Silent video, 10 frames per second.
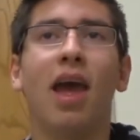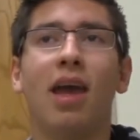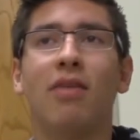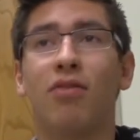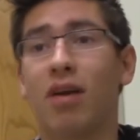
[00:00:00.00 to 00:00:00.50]

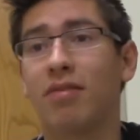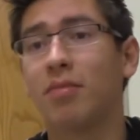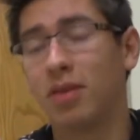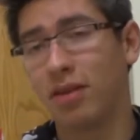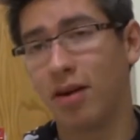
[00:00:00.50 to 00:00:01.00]
And if you have
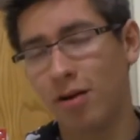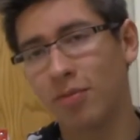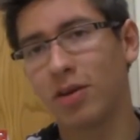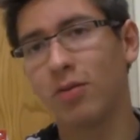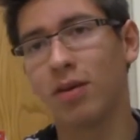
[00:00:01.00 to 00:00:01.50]
somebody there
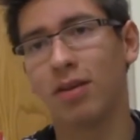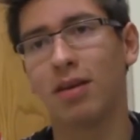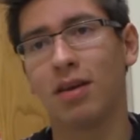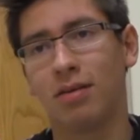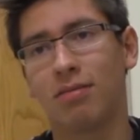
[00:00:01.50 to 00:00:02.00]
helping you with
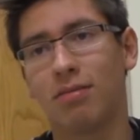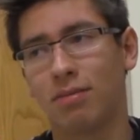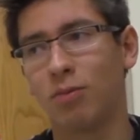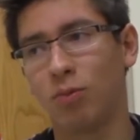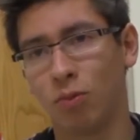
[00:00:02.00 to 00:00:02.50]
it, it
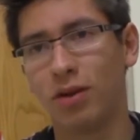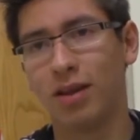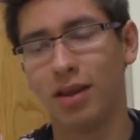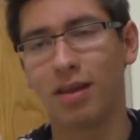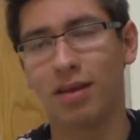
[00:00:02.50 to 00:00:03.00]

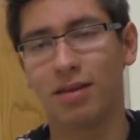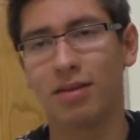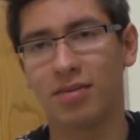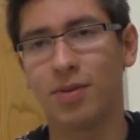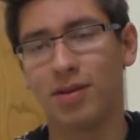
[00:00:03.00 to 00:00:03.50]
really, like,
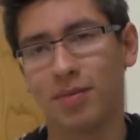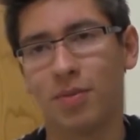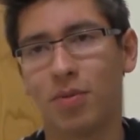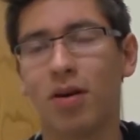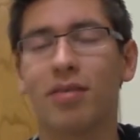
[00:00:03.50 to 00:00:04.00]
speeds up
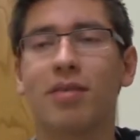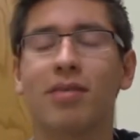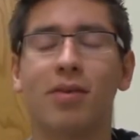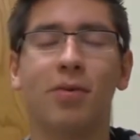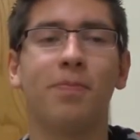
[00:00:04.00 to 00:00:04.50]
the
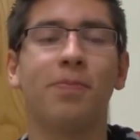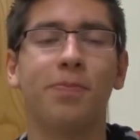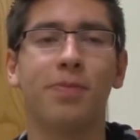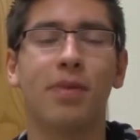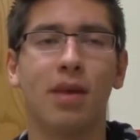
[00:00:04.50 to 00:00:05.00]
process. So
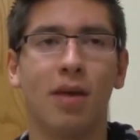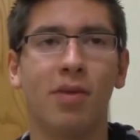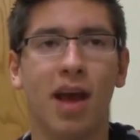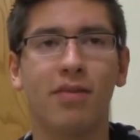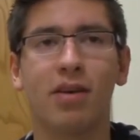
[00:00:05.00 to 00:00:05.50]
I
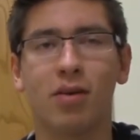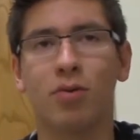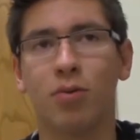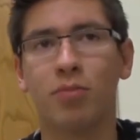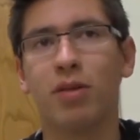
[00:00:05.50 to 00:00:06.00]
mean, having a
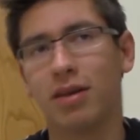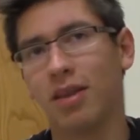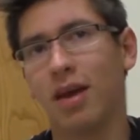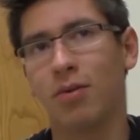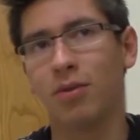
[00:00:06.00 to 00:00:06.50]
group
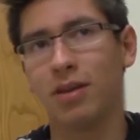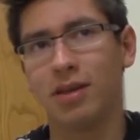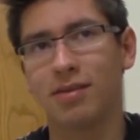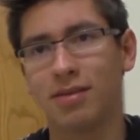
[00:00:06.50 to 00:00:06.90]
like that really